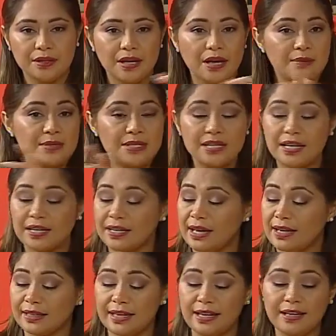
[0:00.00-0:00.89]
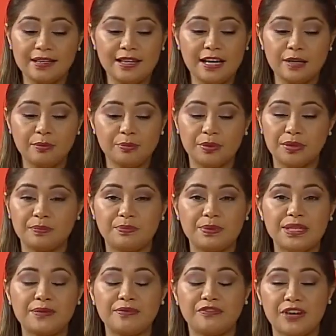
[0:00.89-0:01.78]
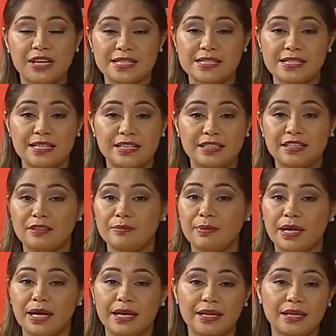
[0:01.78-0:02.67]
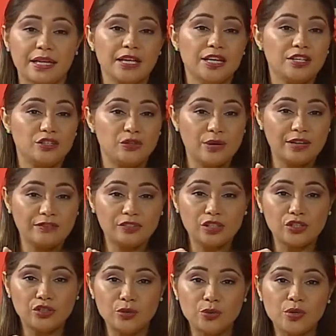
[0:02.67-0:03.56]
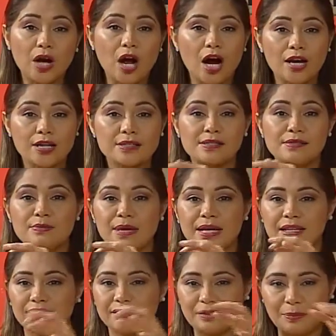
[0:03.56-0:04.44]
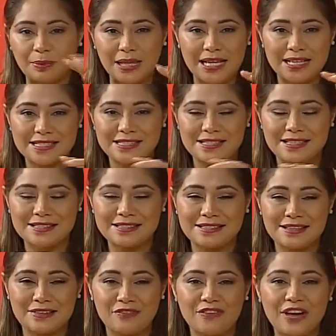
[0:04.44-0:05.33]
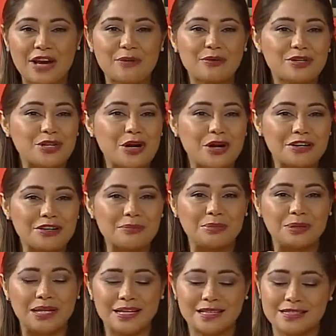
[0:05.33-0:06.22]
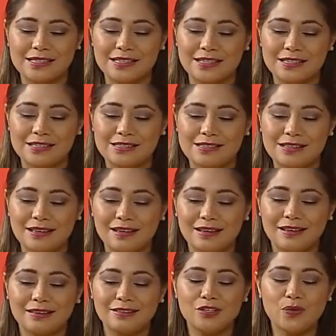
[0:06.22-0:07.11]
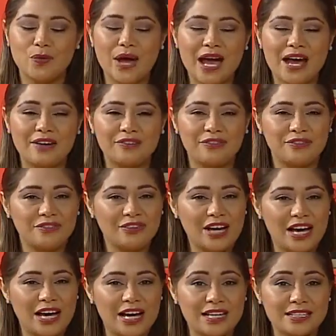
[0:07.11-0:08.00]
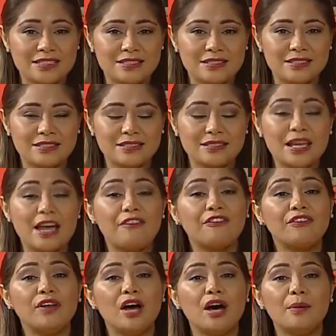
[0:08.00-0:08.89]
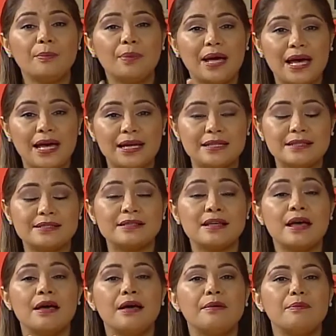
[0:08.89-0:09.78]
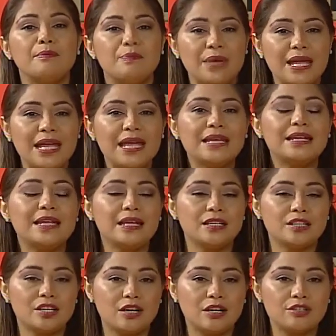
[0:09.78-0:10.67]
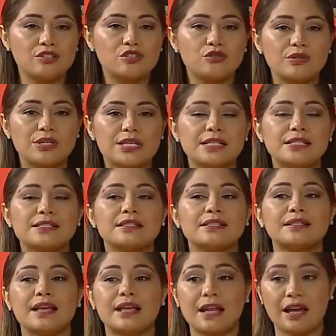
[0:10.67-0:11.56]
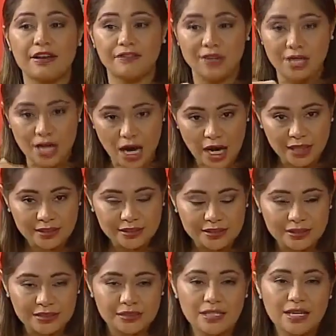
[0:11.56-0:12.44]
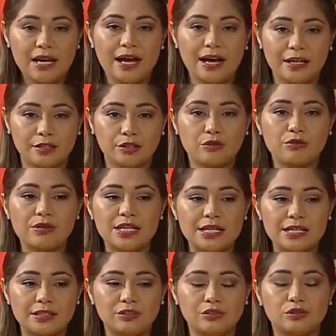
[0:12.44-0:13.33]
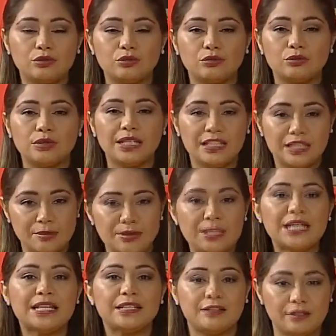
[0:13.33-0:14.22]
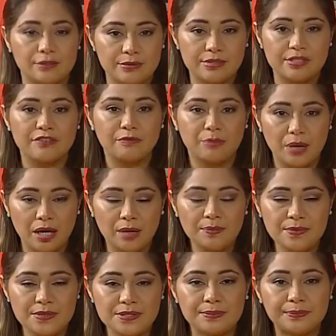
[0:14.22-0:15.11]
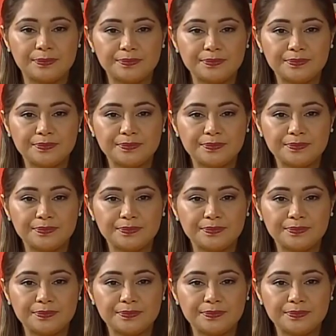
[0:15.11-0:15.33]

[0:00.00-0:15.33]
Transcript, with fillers: I mean, I, I can't help but be fascinated by you have the new car smell, the plastics, the fire yeah. retardant plastics. You yeah. have uh, Teflon pans made in countries that have not agreed to eliminate the use of pops.